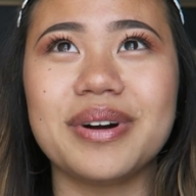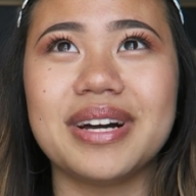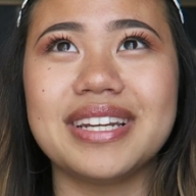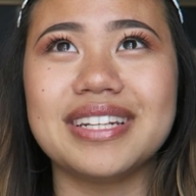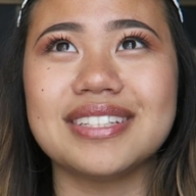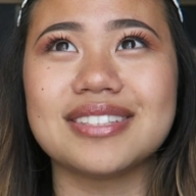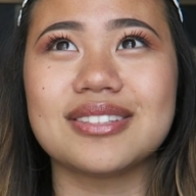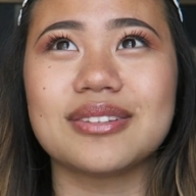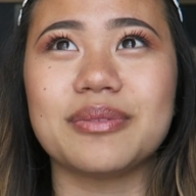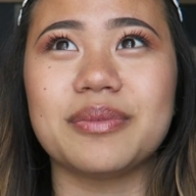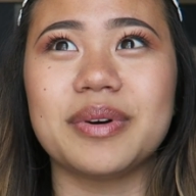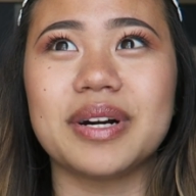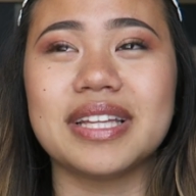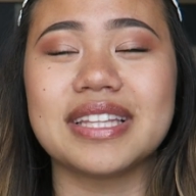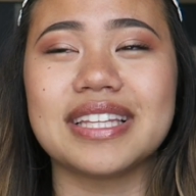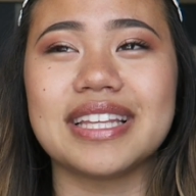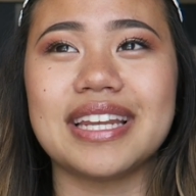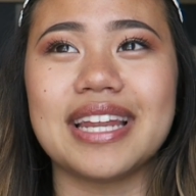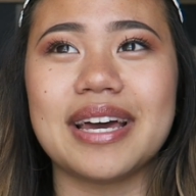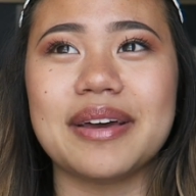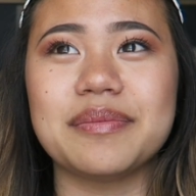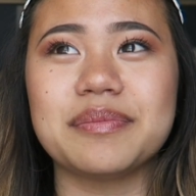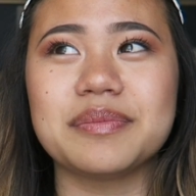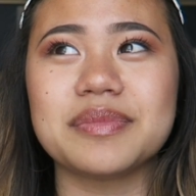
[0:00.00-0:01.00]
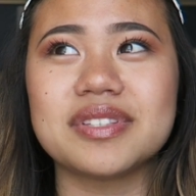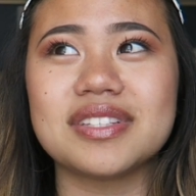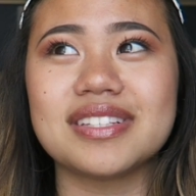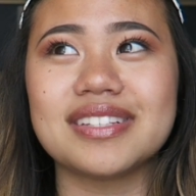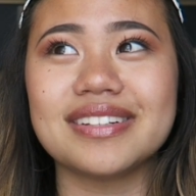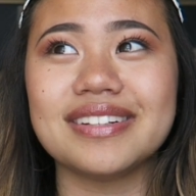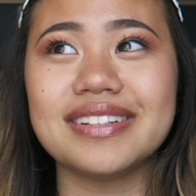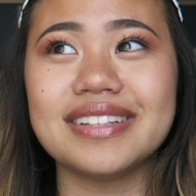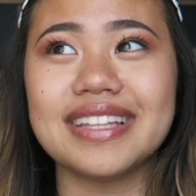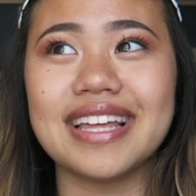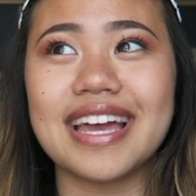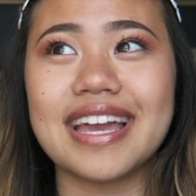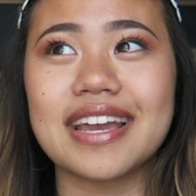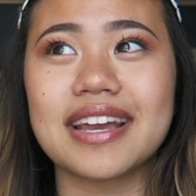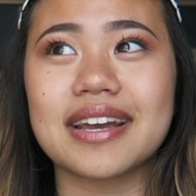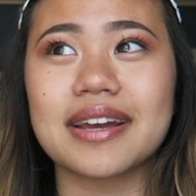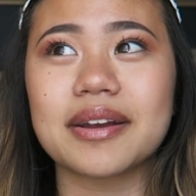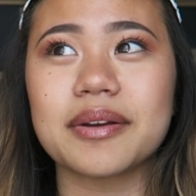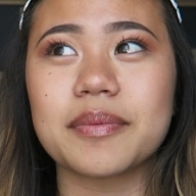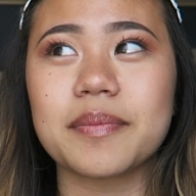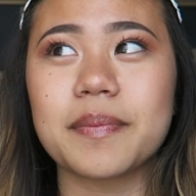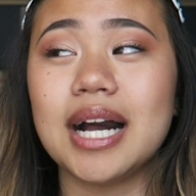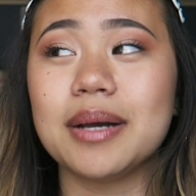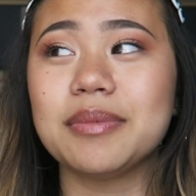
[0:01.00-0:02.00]
one is the one that I'm still like
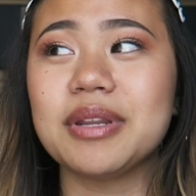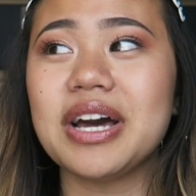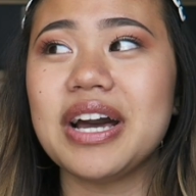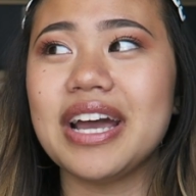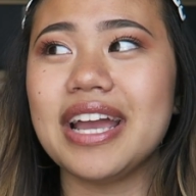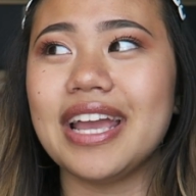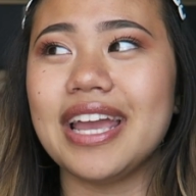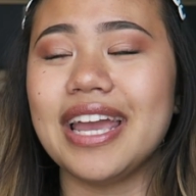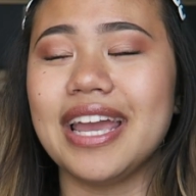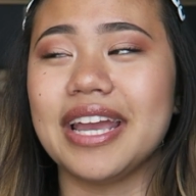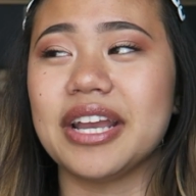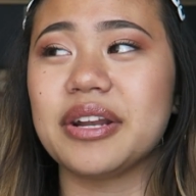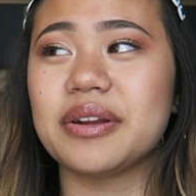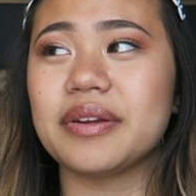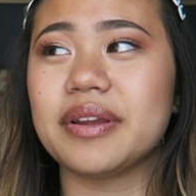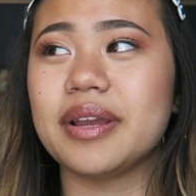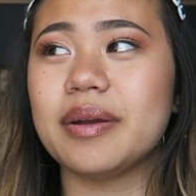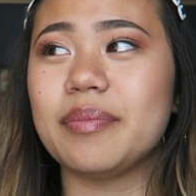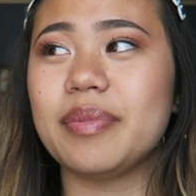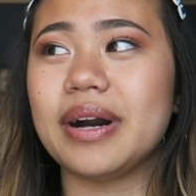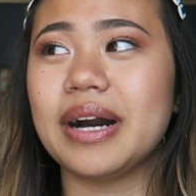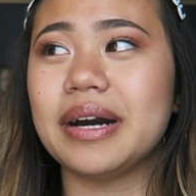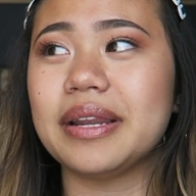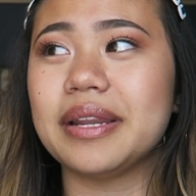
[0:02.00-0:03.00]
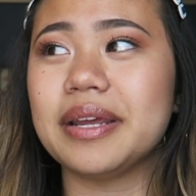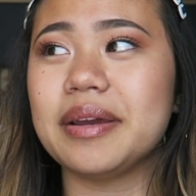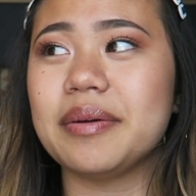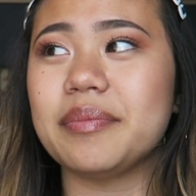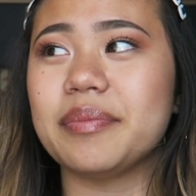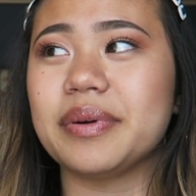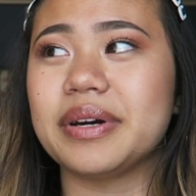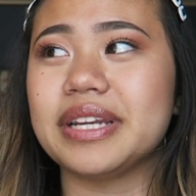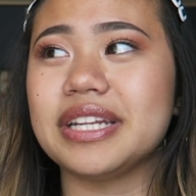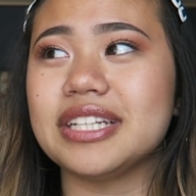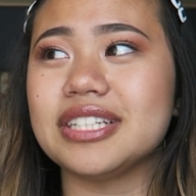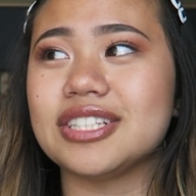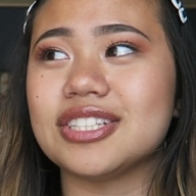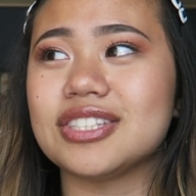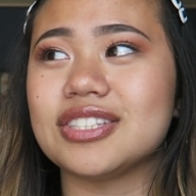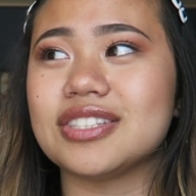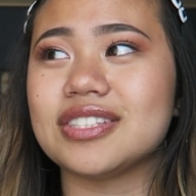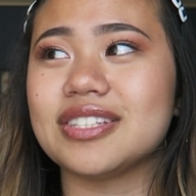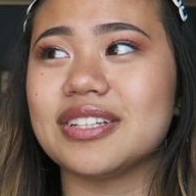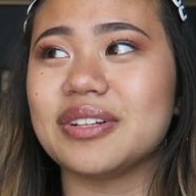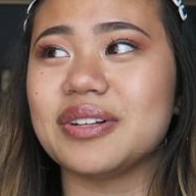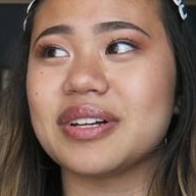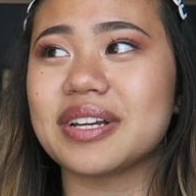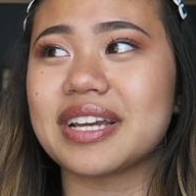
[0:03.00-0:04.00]
I'm not angry about it, but it just
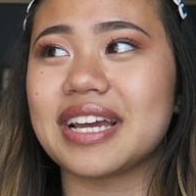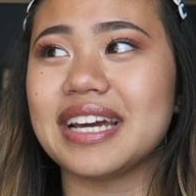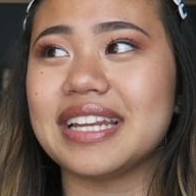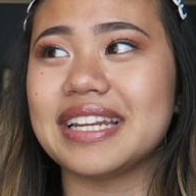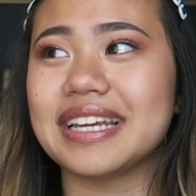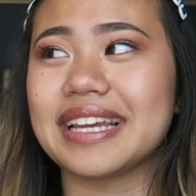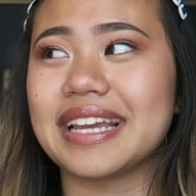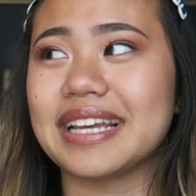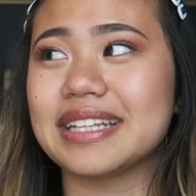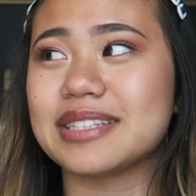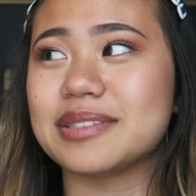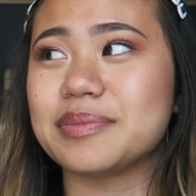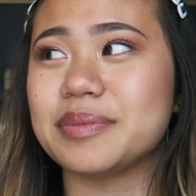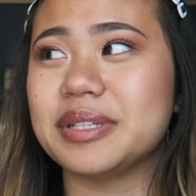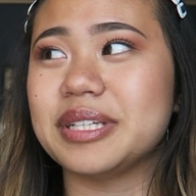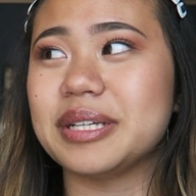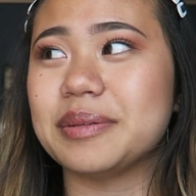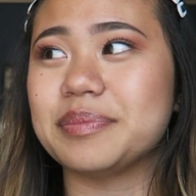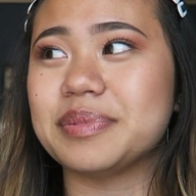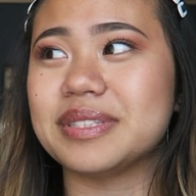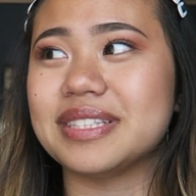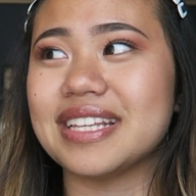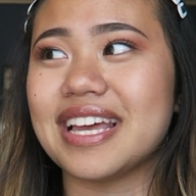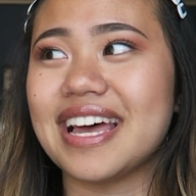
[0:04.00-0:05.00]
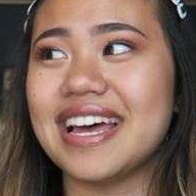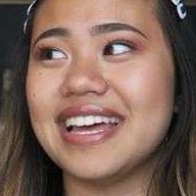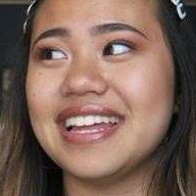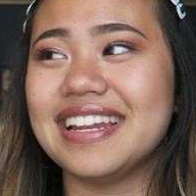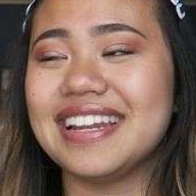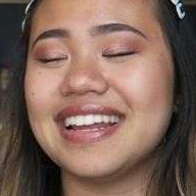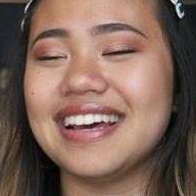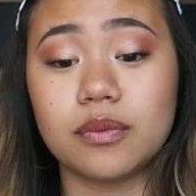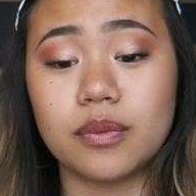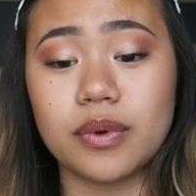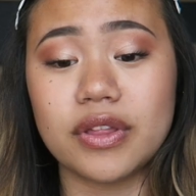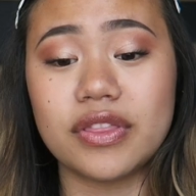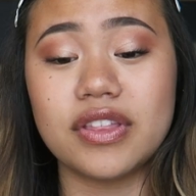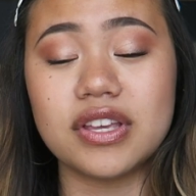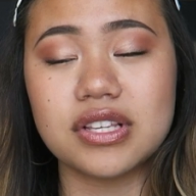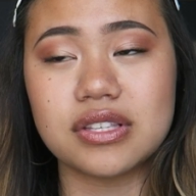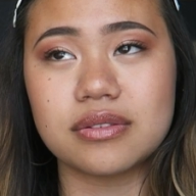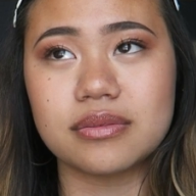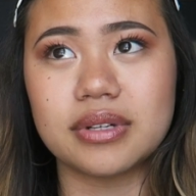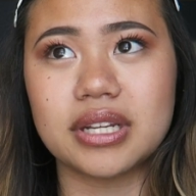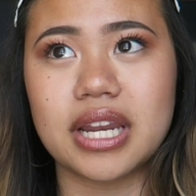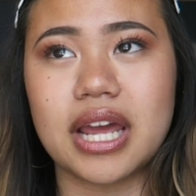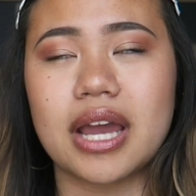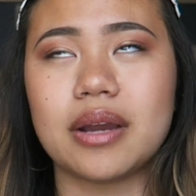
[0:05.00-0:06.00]
still kind of gets me upset. With
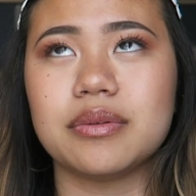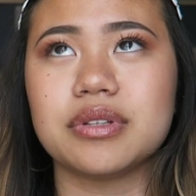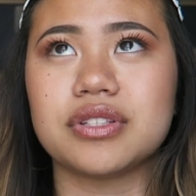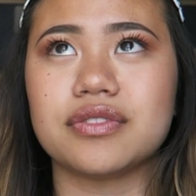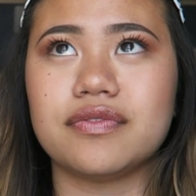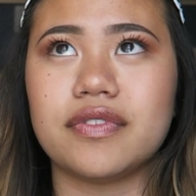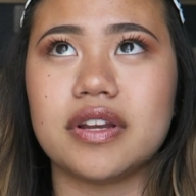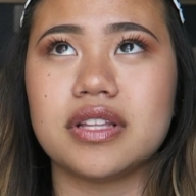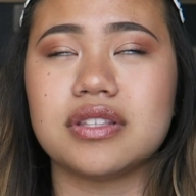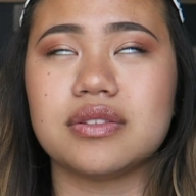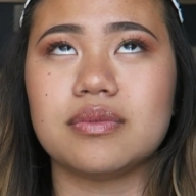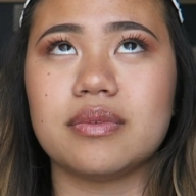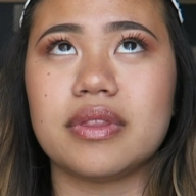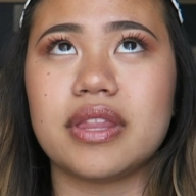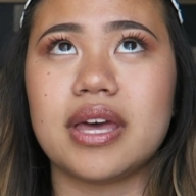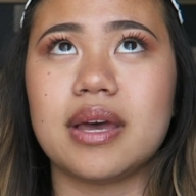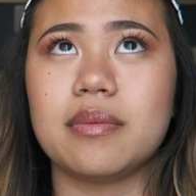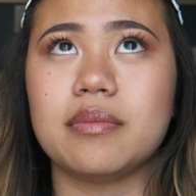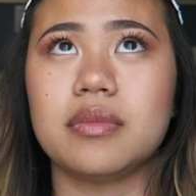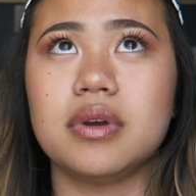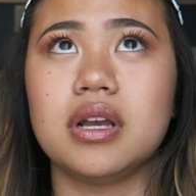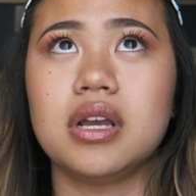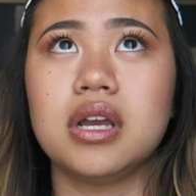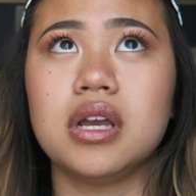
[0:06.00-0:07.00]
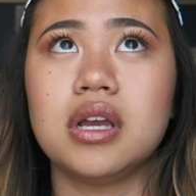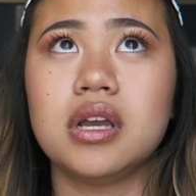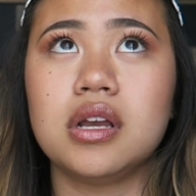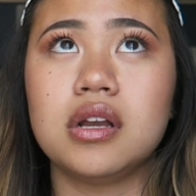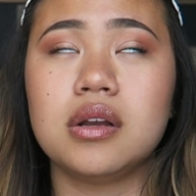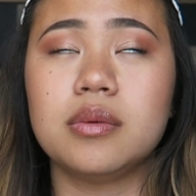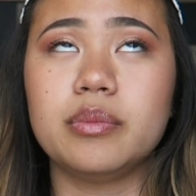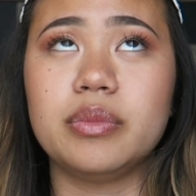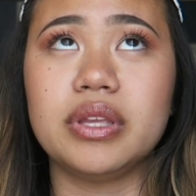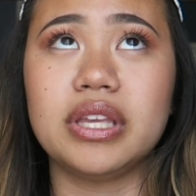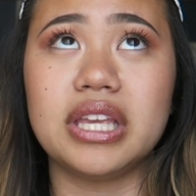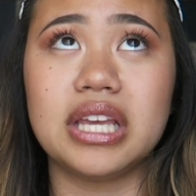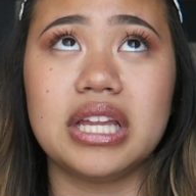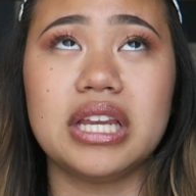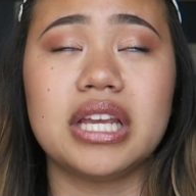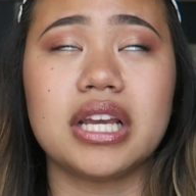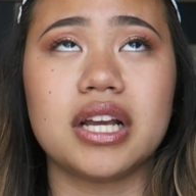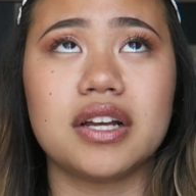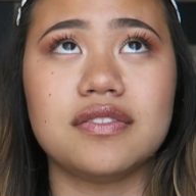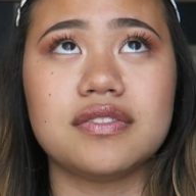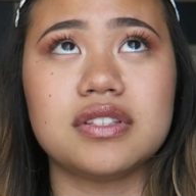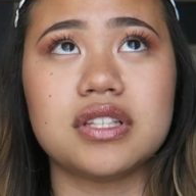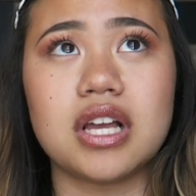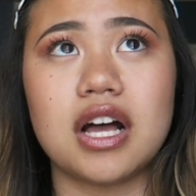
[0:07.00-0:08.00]
this one, I was friends with them
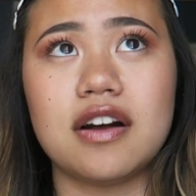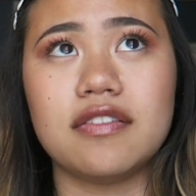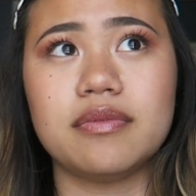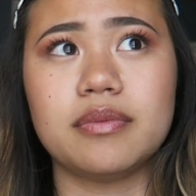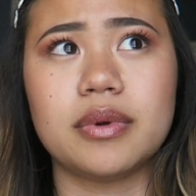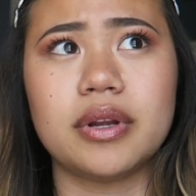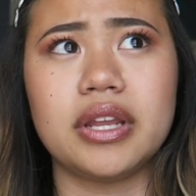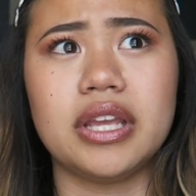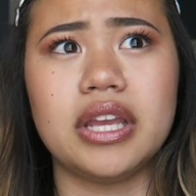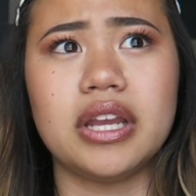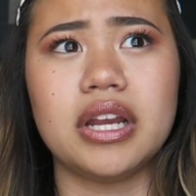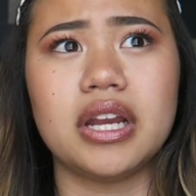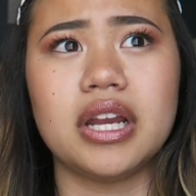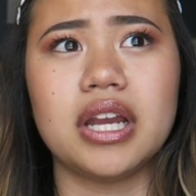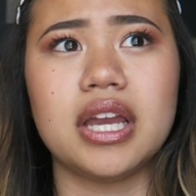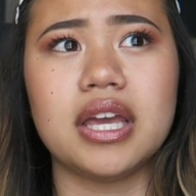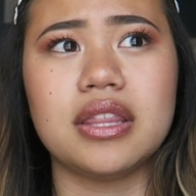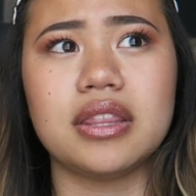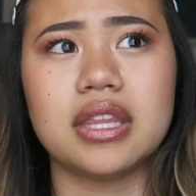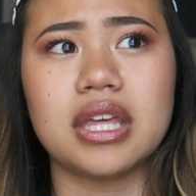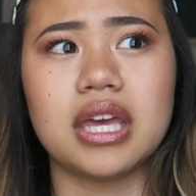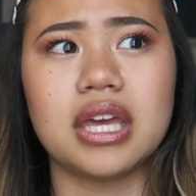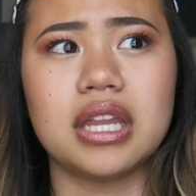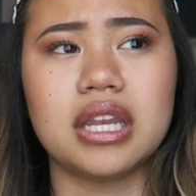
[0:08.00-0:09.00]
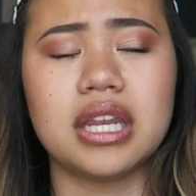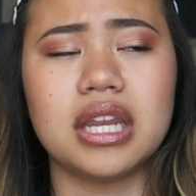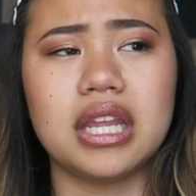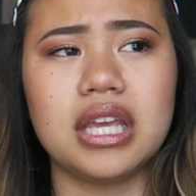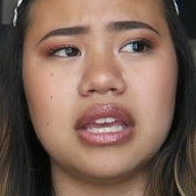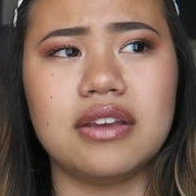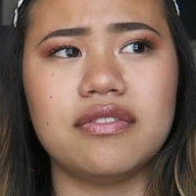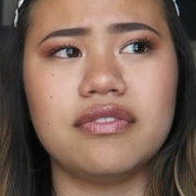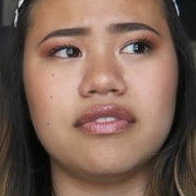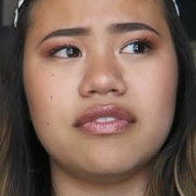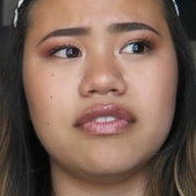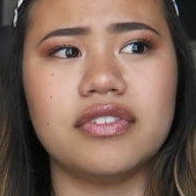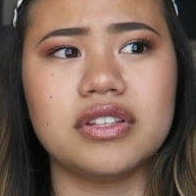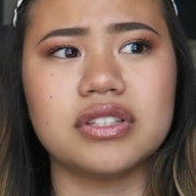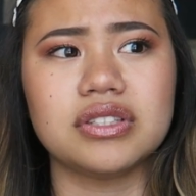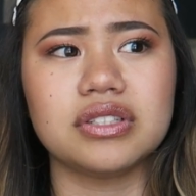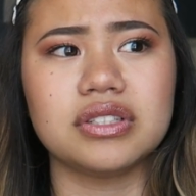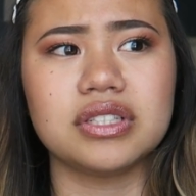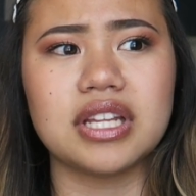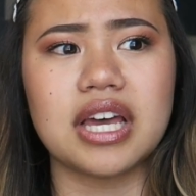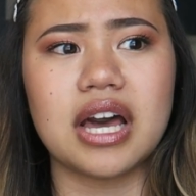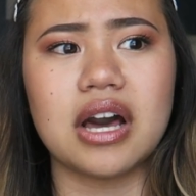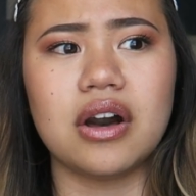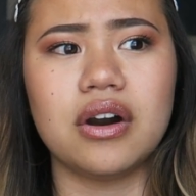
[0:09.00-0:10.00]
beginning of sophomore year and then it
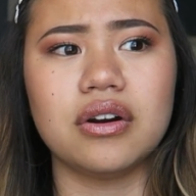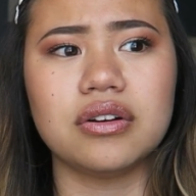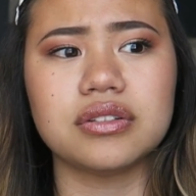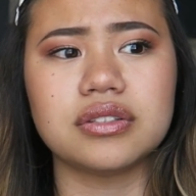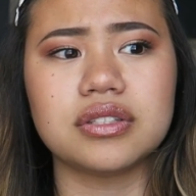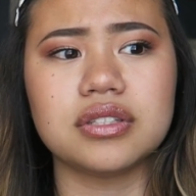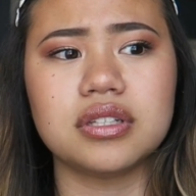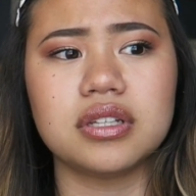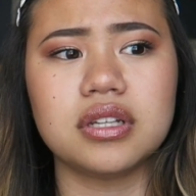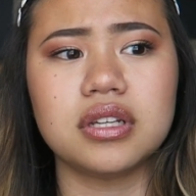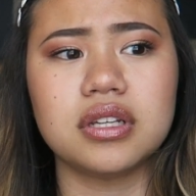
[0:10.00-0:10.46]
fizzled out